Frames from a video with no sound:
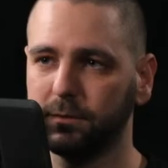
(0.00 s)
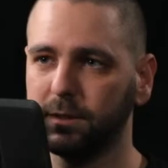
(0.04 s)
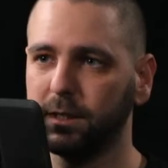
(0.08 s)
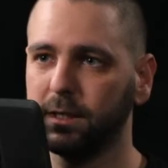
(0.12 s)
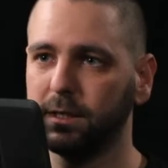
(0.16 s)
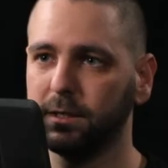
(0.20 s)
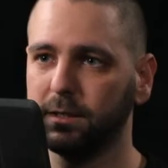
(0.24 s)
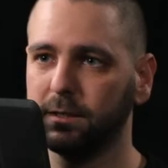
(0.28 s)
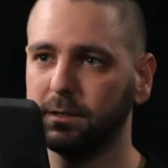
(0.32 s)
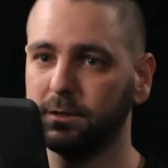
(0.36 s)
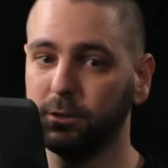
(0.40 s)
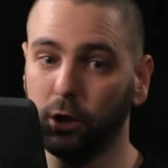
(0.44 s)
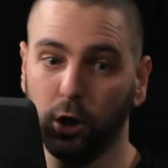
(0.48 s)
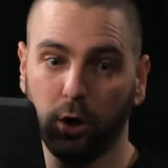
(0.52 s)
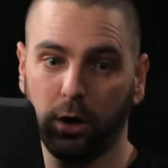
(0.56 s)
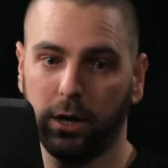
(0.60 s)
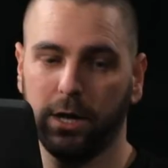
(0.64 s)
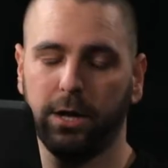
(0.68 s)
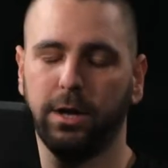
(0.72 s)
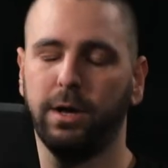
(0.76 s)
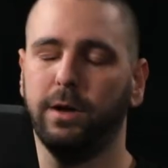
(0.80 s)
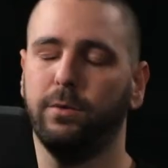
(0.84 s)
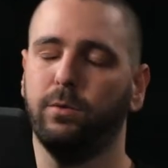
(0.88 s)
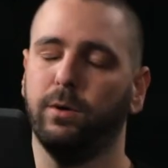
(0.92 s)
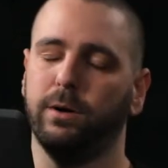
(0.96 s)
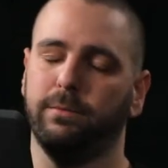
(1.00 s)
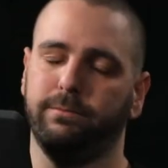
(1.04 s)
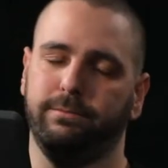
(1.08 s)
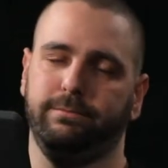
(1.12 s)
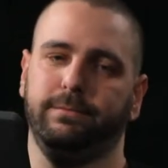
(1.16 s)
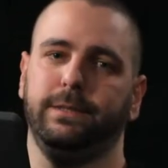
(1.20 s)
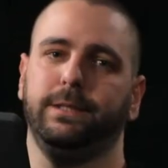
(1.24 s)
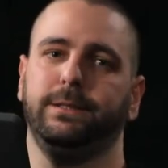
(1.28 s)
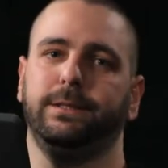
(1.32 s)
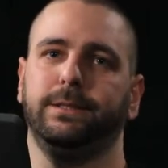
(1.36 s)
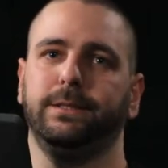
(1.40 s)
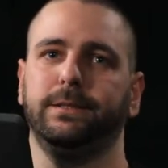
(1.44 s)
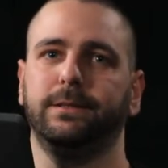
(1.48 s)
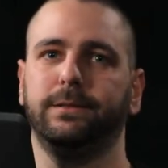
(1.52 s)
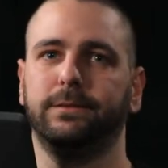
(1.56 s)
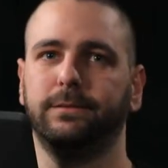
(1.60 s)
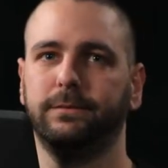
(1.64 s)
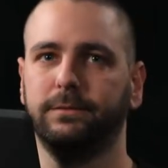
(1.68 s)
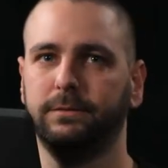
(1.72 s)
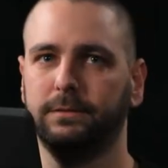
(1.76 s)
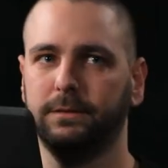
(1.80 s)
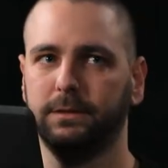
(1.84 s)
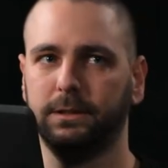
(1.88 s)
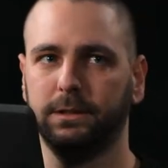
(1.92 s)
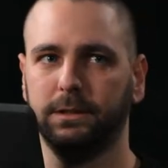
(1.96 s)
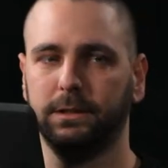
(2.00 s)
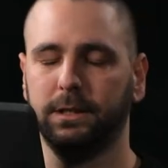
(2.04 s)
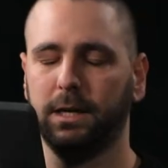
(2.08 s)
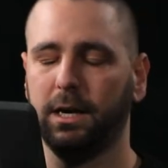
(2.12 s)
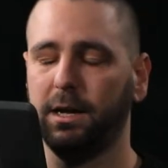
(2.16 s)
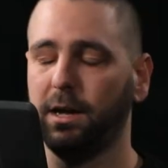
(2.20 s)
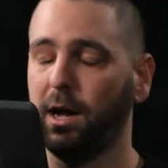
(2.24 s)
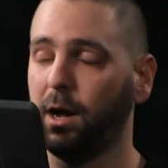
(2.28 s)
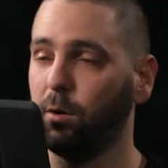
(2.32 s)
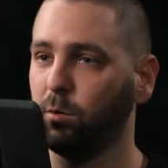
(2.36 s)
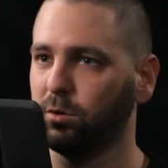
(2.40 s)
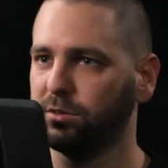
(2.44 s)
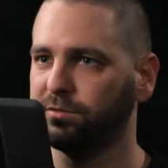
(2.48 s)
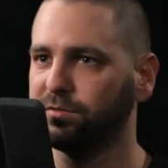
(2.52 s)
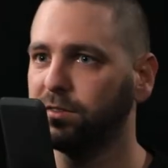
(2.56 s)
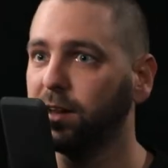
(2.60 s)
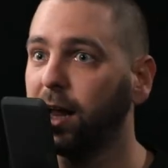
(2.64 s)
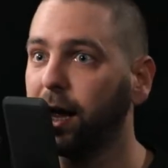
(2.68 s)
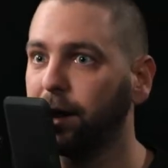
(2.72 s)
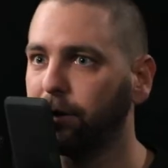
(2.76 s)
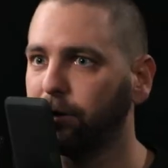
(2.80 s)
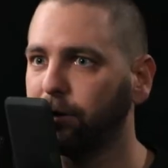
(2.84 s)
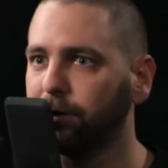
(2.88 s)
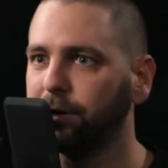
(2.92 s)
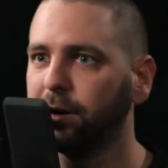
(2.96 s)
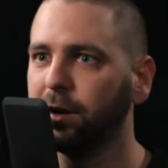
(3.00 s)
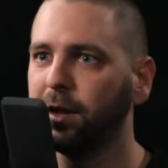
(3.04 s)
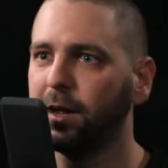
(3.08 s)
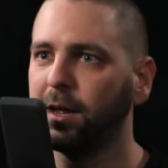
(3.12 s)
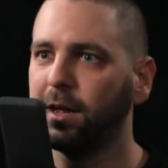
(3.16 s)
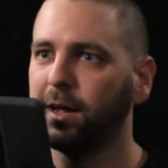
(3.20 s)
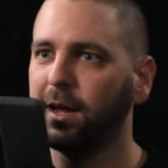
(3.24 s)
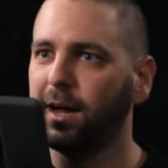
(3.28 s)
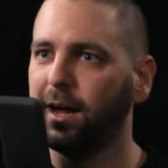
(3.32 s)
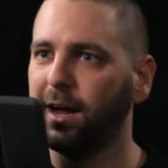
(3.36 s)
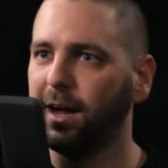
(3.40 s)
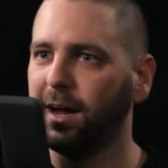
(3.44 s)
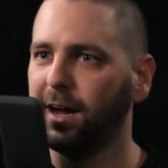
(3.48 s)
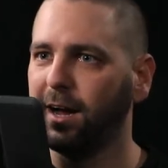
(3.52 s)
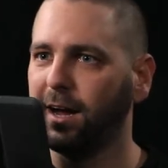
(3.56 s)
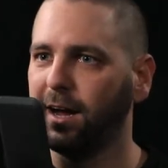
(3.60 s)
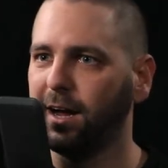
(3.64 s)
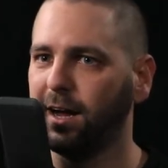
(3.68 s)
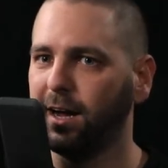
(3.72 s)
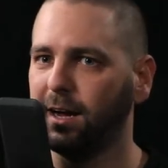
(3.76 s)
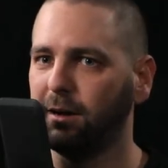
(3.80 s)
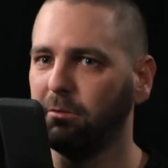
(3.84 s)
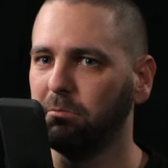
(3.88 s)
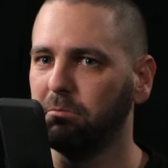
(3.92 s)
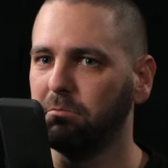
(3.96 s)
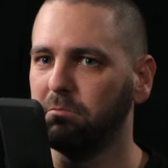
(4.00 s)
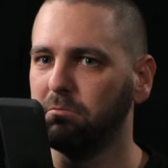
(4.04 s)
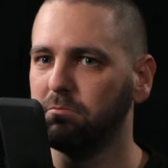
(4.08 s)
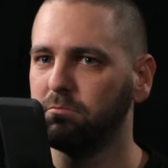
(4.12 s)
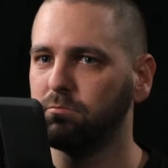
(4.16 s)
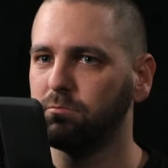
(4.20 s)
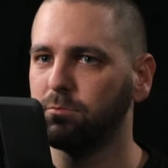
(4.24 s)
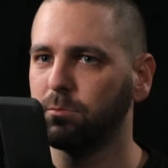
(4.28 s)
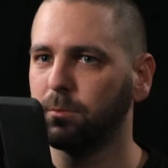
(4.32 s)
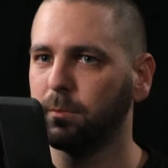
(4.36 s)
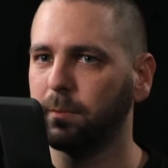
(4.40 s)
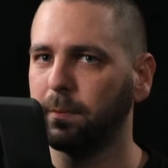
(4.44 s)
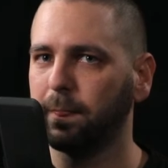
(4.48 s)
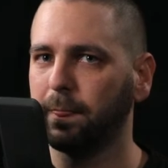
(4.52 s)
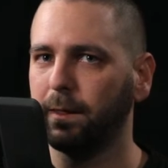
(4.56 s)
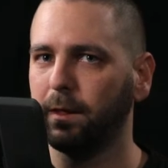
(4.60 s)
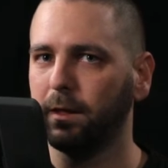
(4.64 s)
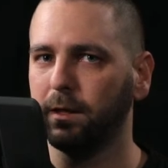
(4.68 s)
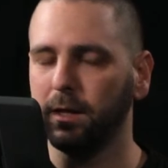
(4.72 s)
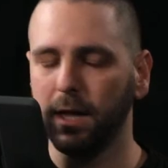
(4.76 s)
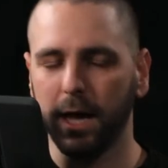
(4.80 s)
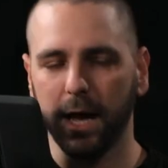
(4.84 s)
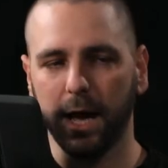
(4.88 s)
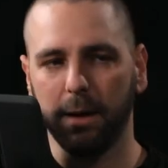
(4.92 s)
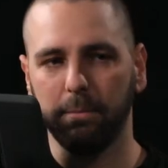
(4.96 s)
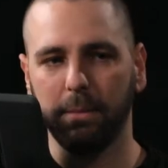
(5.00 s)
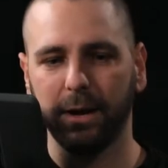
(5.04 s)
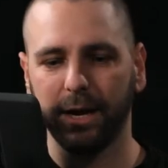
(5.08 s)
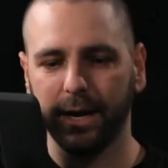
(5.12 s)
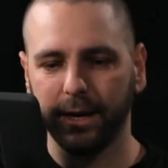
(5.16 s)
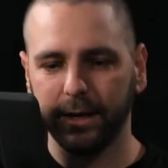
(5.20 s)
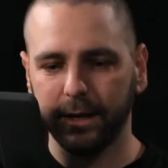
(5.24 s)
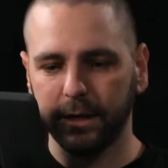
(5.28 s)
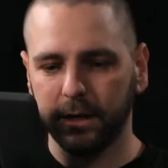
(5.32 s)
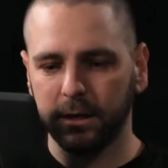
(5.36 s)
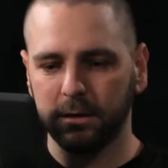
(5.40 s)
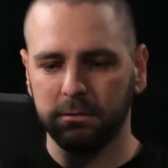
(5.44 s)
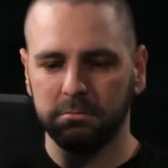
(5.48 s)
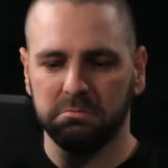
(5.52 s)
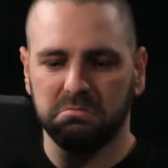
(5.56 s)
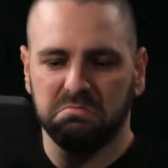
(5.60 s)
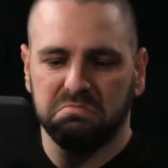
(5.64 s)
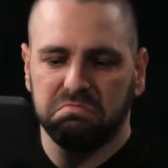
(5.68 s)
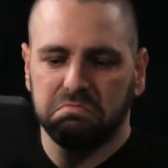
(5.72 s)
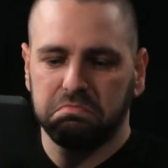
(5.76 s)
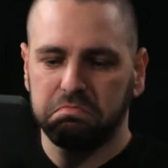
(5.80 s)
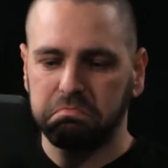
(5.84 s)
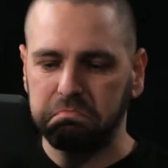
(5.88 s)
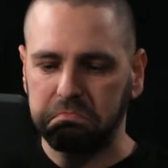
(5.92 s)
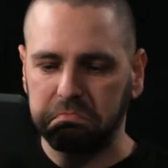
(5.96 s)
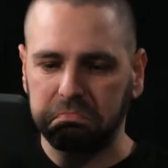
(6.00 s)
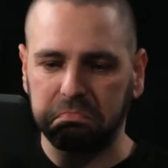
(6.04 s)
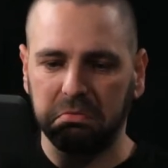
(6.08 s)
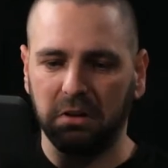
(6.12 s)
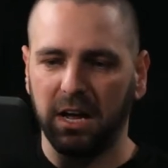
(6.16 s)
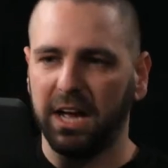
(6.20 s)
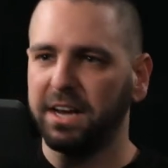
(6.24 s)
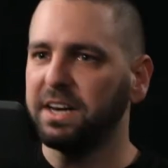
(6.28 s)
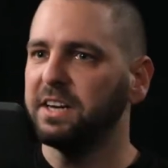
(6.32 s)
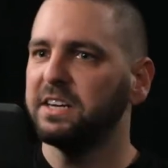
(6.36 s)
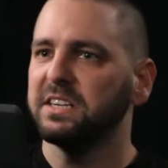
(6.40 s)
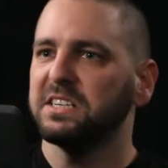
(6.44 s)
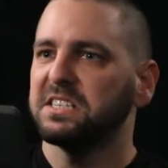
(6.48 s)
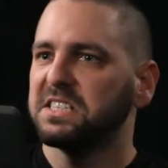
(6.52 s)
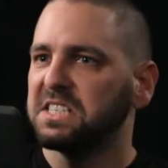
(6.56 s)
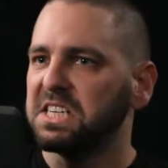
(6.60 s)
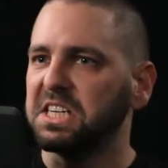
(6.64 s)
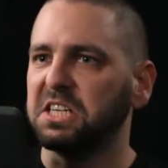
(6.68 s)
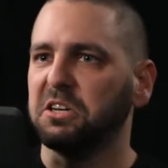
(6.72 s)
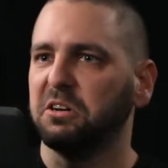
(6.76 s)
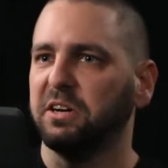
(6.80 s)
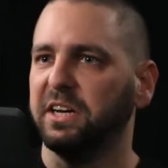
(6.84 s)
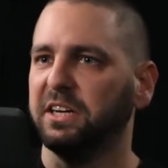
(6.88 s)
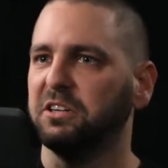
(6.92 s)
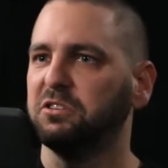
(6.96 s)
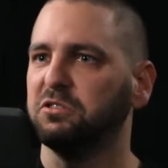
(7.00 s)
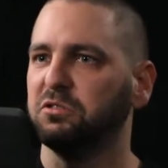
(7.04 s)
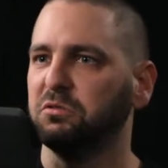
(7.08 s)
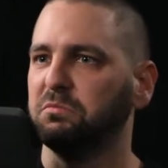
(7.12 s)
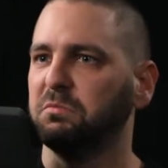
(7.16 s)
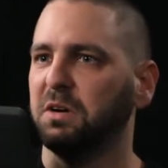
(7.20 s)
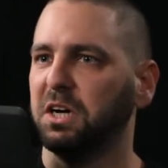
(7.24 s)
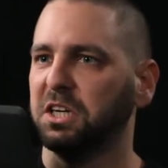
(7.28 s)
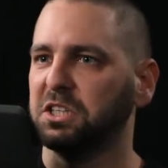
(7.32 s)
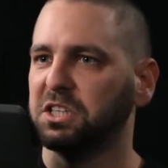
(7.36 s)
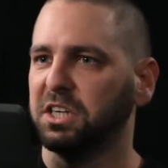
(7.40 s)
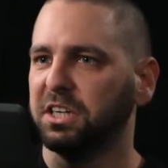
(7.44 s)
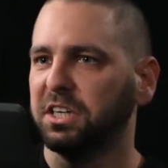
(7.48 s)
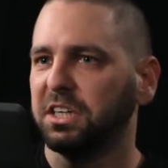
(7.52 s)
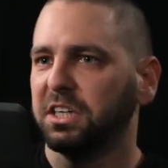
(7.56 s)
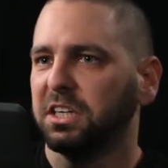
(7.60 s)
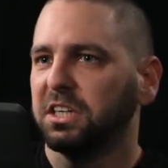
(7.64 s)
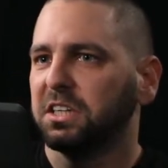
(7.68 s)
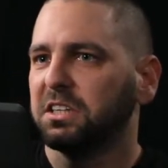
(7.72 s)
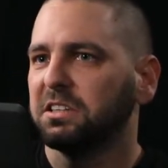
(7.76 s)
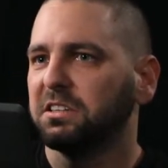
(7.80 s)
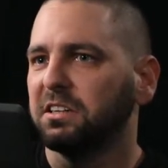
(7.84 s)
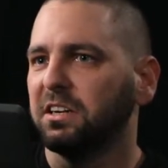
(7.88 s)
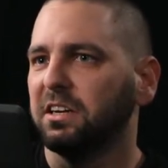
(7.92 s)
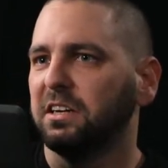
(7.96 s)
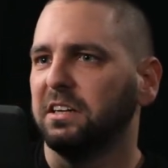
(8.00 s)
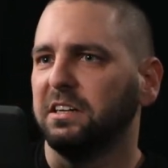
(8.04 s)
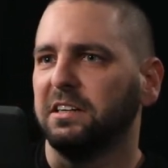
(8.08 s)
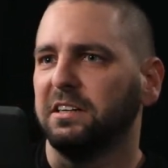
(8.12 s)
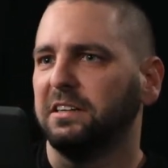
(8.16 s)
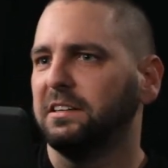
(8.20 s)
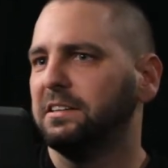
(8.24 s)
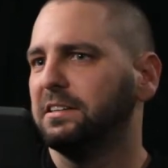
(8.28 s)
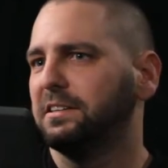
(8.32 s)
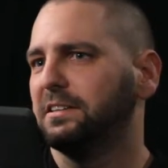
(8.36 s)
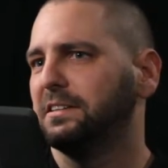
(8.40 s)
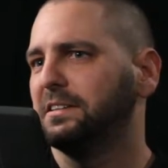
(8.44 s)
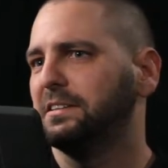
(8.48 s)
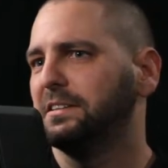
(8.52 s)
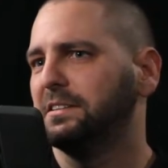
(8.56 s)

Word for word: Yeah. No, it, I mean, I, I was flattered. Um, yeah, but I didn't... I didn't sit on it too much. I didn't like...